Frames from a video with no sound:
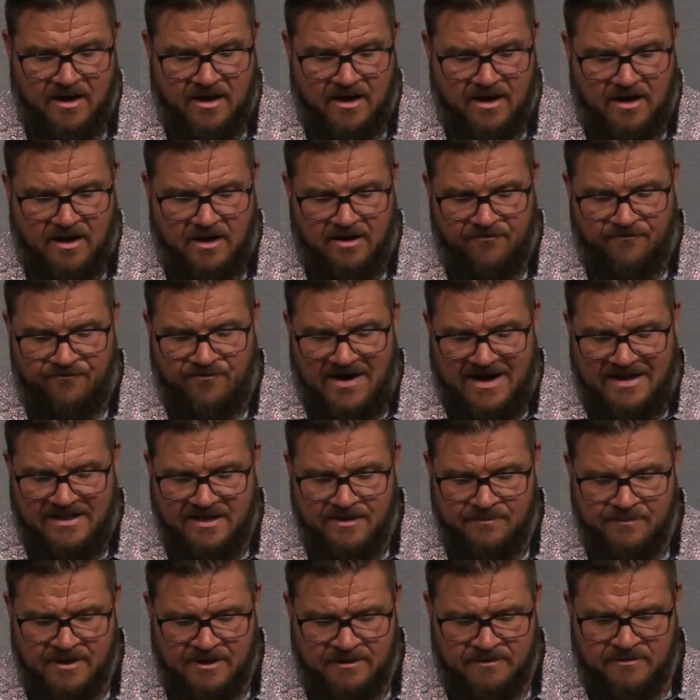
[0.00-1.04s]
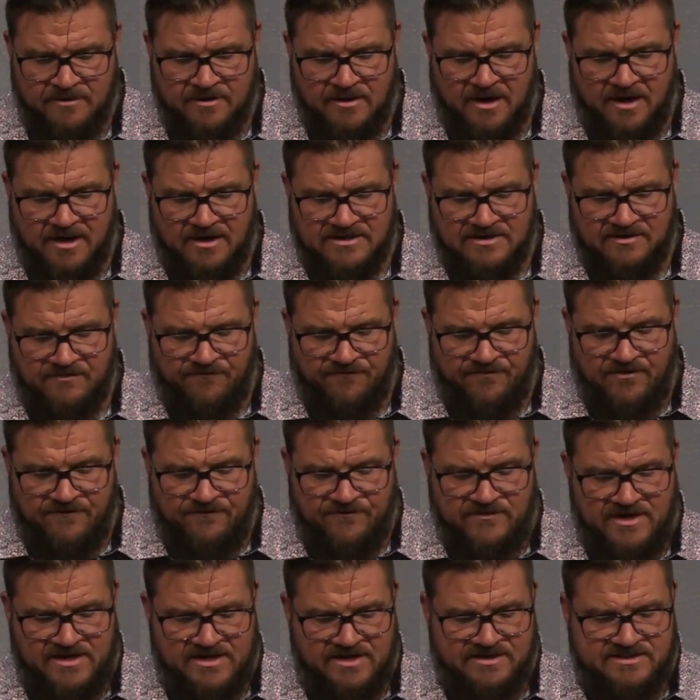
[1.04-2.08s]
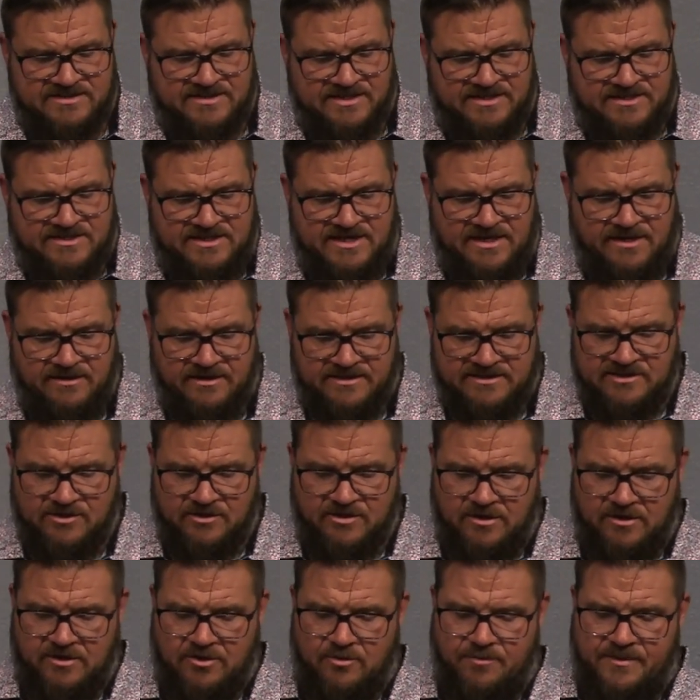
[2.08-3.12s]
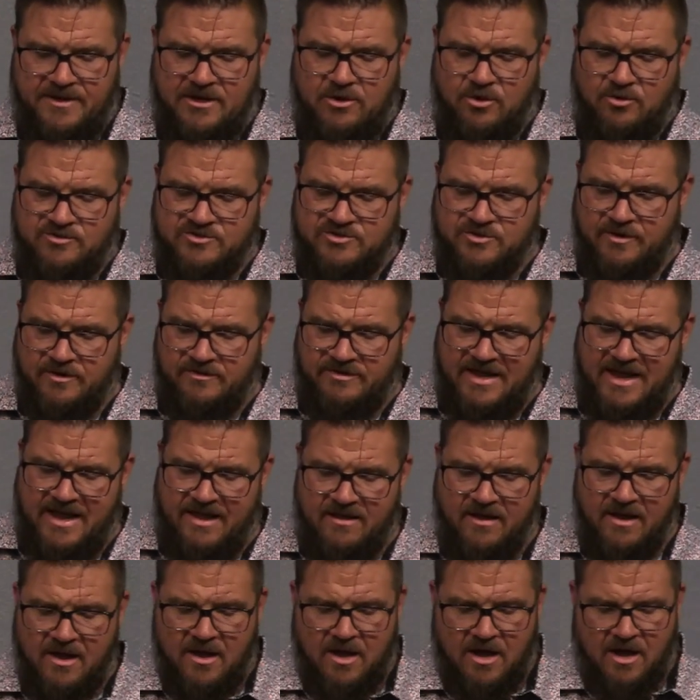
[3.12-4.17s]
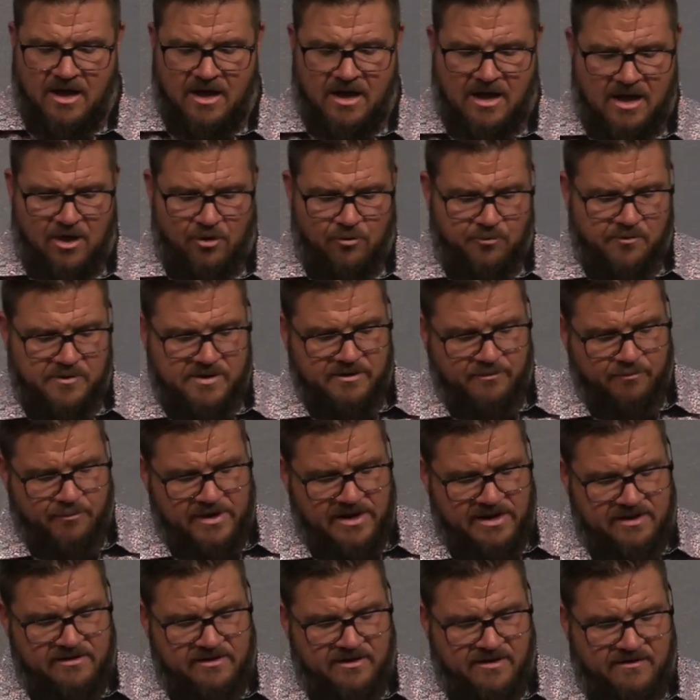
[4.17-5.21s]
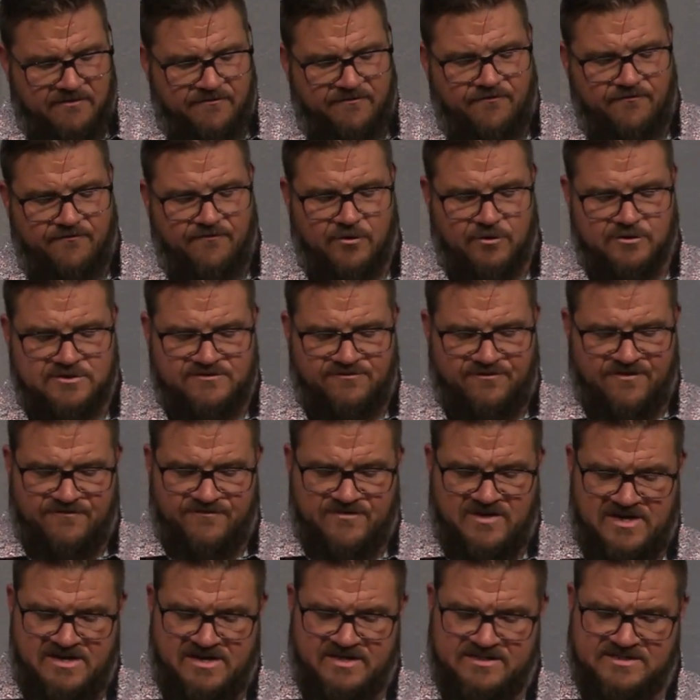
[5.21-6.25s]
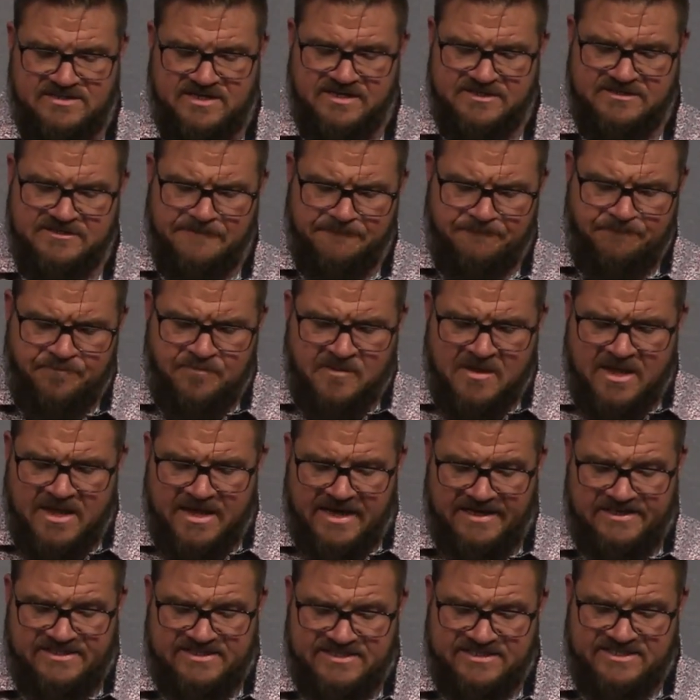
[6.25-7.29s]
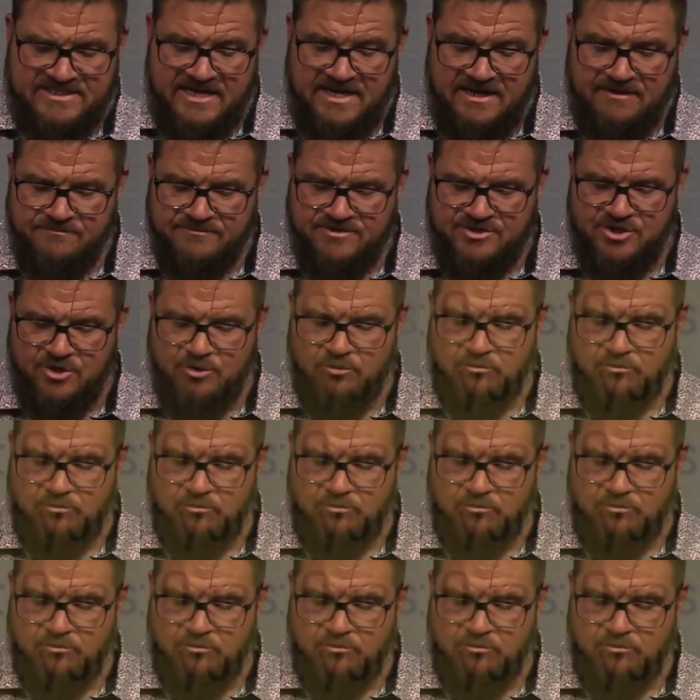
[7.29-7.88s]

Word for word: Uh, Philemon uh, 15 and 16, let's look a little bit closer at that. Uh, I'll reread uh, verse 15. It says, It seems you